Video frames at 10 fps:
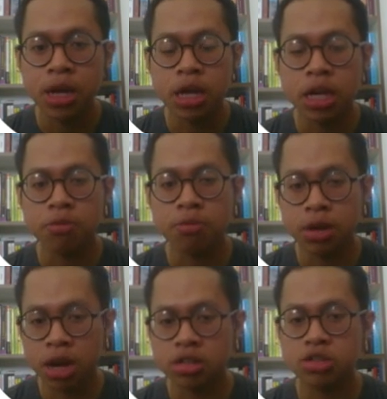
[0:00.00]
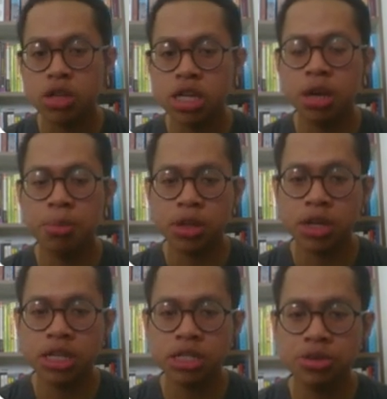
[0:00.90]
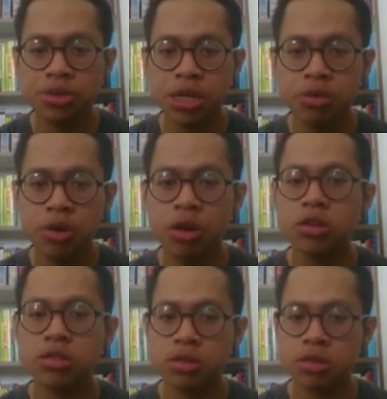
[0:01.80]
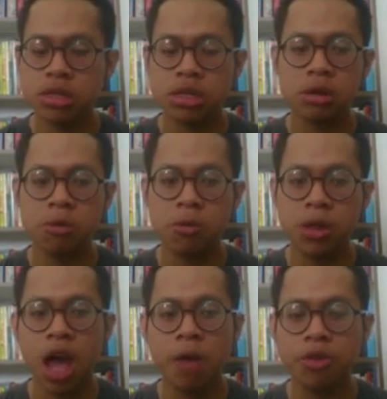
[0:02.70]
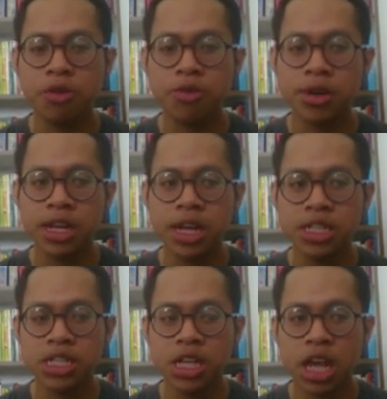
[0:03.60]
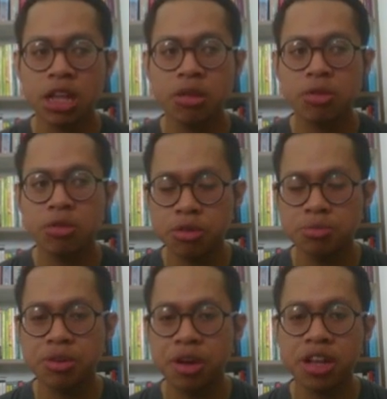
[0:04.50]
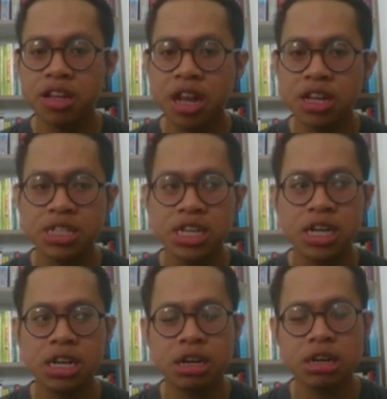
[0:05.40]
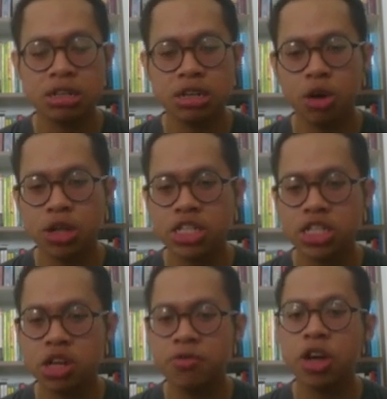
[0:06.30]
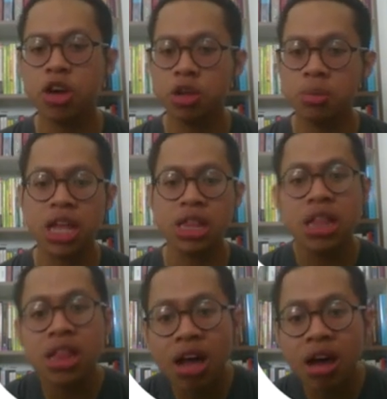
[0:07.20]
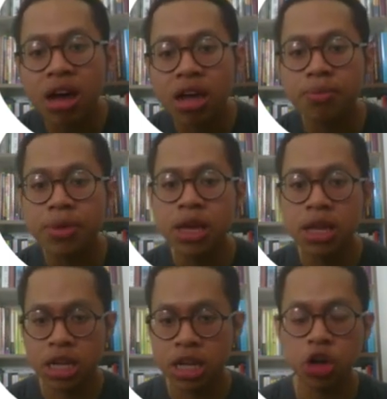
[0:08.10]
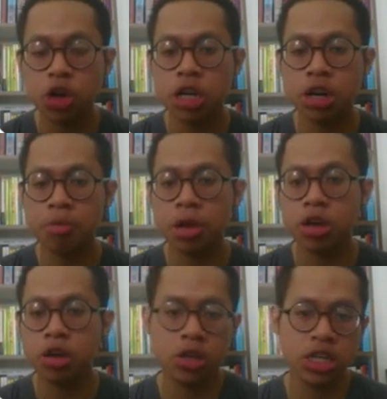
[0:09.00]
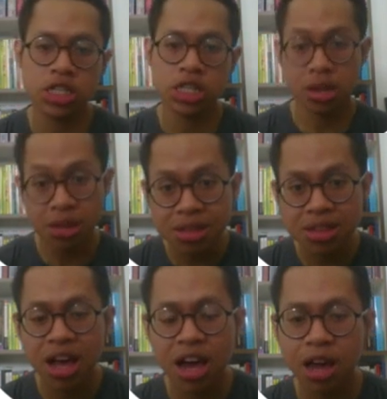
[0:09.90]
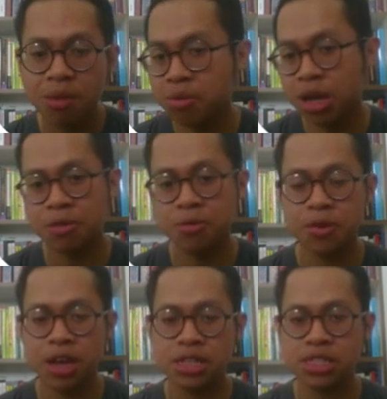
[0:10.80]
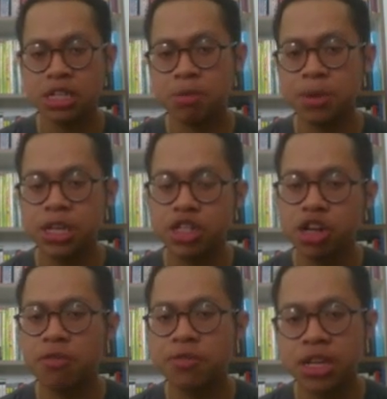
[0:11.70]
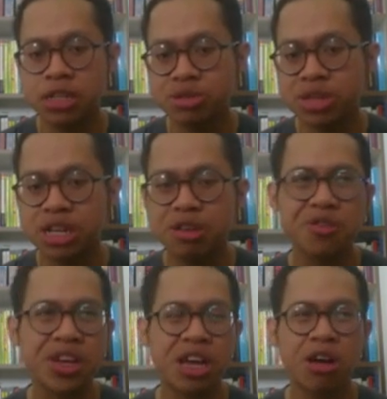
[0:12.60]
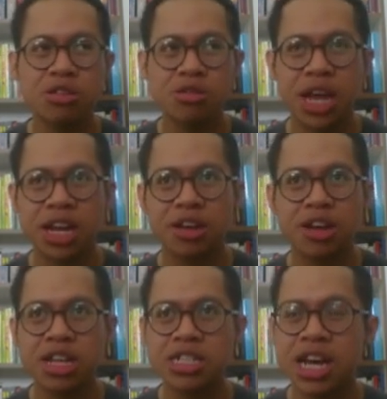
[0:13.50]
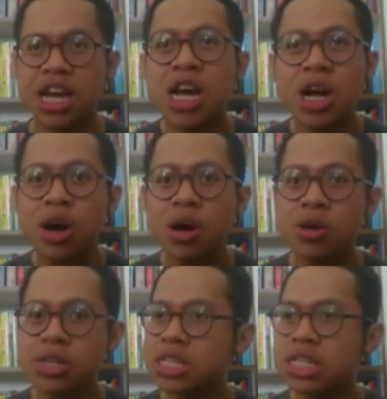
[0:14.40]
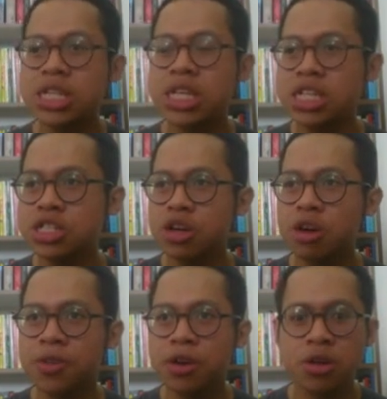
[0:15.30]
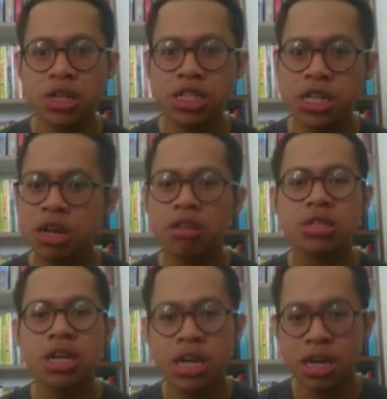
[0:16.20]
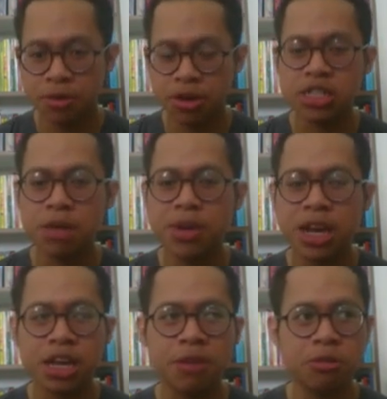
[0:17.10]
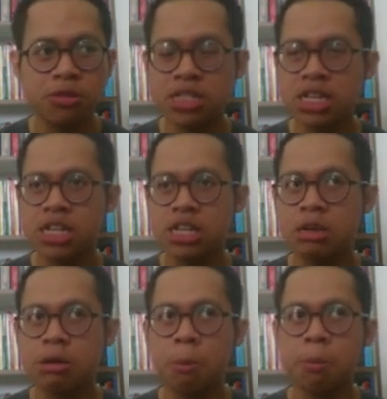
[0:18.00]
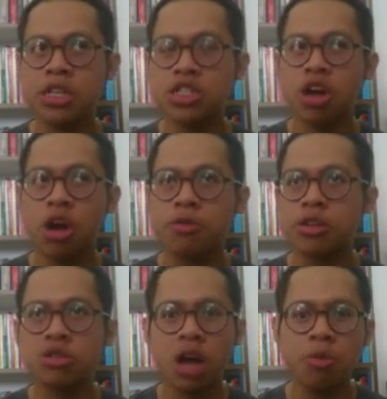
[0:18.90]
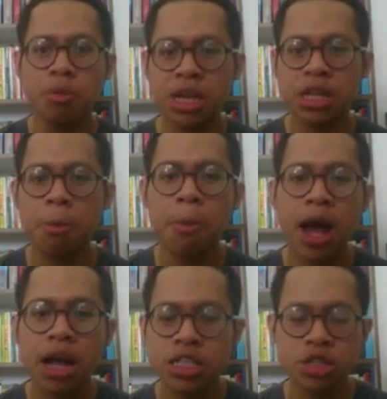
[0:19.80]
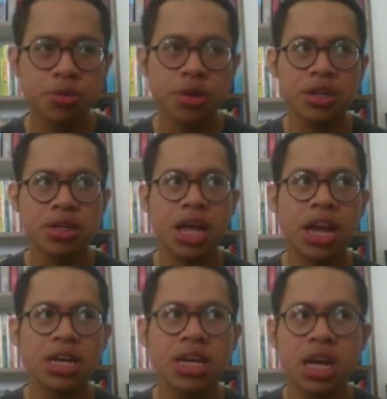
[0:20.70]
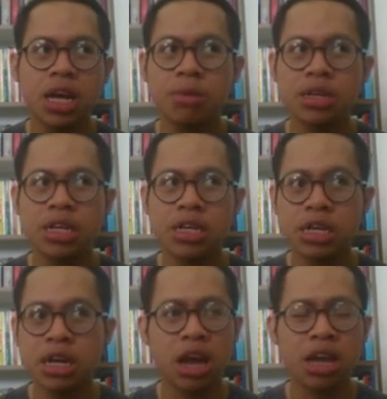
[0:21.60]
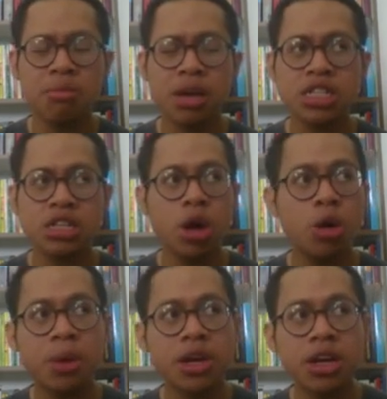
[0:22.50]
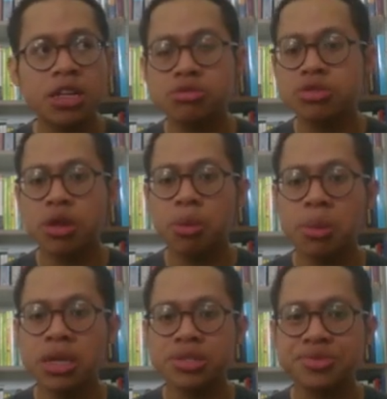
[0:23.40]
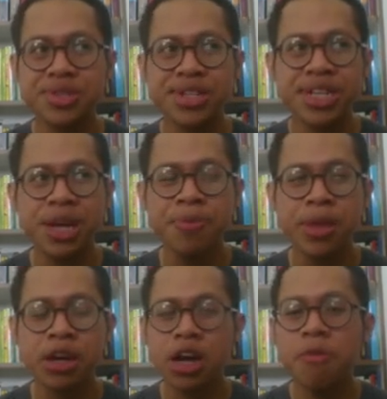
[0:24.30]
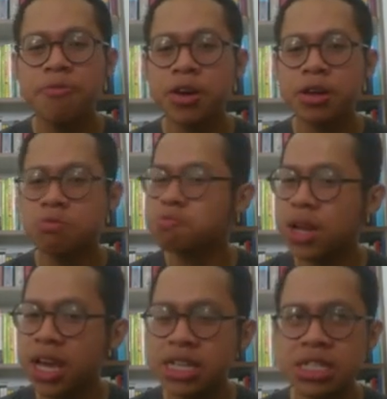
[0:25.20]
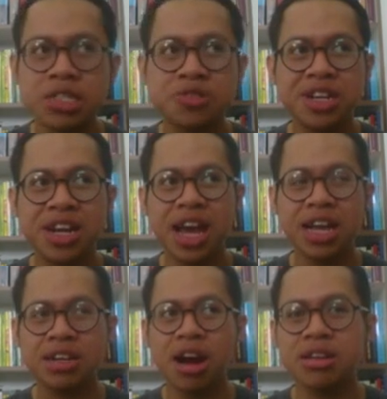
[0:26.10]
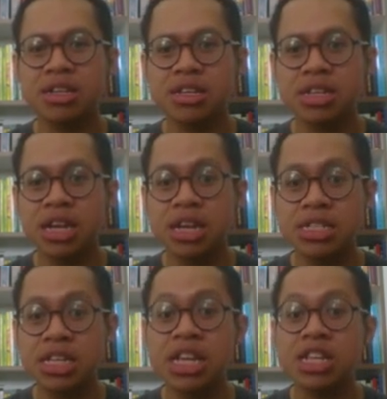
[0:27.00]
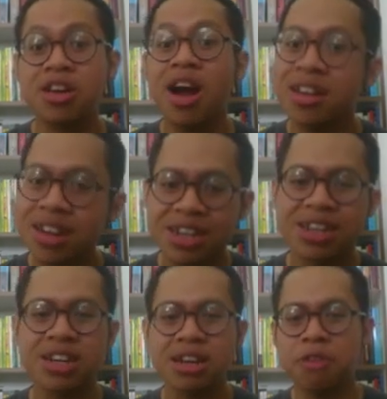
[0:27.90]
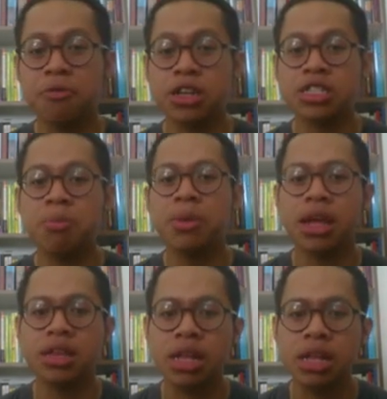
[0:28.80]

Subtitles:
if we are talking about the history, we also will have the correlation and could be recognizing the condition of economy at that time, the geographical condition at that time. If you can see the picture of the history, we also can recognize like, oh, this is the nature of the condition. Because, for example, like if you see the picture of the Sukabumi in the past, you will like imagine, oh my God, Sukabumi is really comfort place. It's really like garden, city in the garden, like, for example, like that.